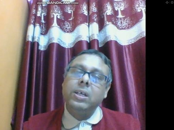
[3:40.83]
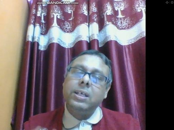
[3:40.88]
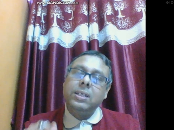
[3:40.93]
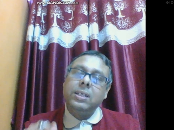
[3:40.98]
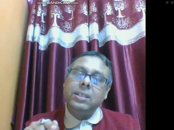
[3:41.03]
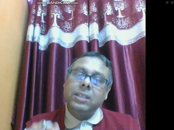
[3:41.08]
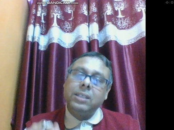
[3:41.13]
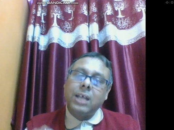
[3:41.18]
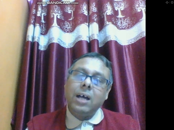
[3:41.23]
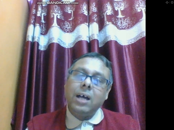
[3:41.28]

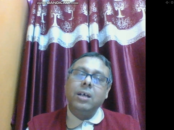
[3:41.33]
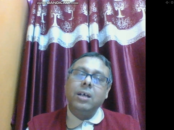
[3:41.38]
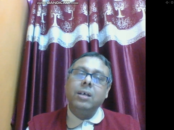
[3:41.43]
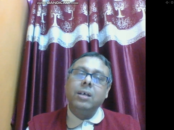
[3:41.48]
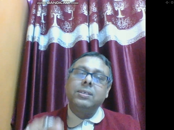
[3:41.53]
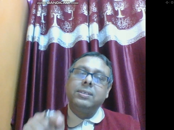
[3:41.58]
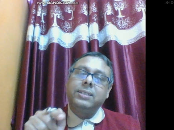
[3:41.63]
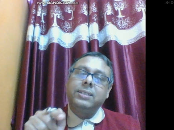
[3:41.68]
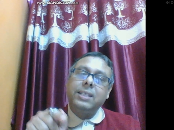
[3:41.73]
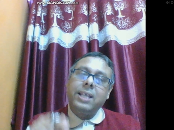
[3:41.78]
in the
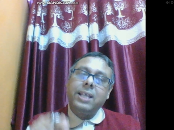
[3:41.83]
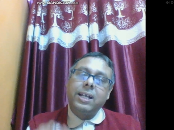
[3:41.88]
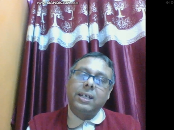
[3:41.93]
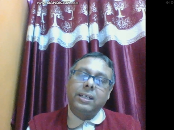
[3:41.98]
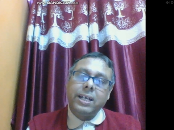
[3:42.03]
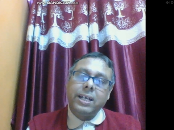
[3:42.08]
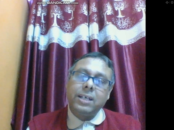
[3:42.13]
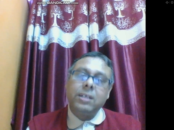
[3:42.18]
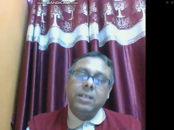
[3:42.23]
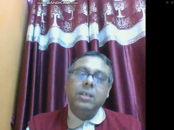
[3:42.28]

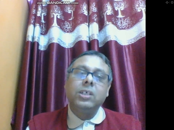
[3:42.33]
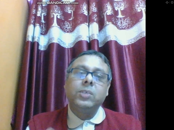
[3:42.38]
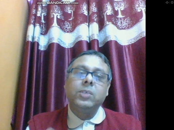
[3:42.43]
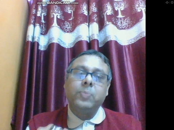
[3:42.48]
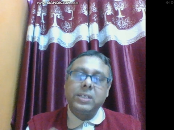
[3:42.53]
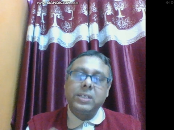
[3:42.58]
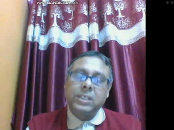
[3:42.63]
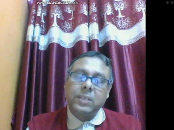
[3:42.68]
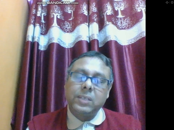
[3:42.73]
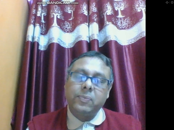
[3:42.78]
selected
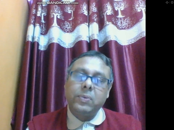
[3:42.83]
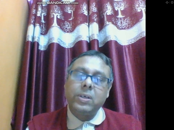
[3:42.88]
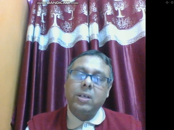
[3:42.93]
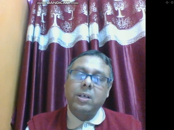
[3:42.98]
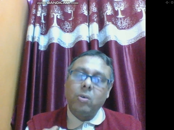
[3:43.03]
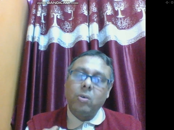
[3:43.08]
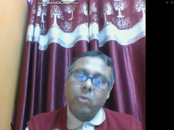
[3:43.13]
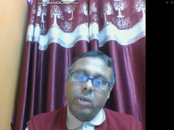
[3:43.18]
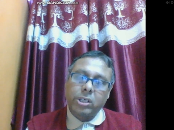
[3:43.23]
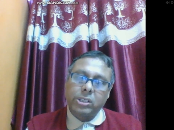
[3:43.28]

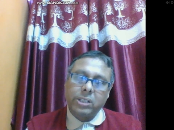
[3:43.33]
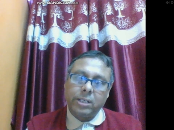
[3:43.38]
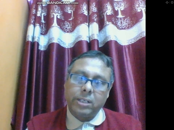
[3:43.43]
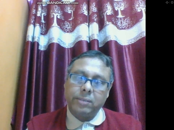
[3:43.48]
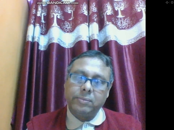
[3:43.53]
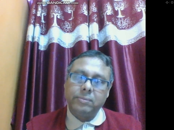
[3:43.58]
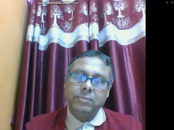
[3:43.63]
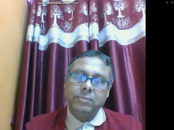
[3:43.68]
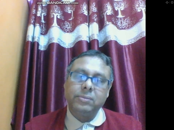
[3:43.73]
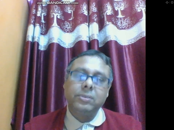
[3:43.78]
specific
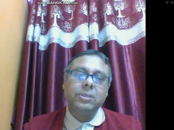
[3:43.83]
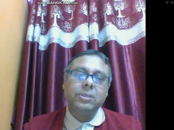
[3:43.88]
location.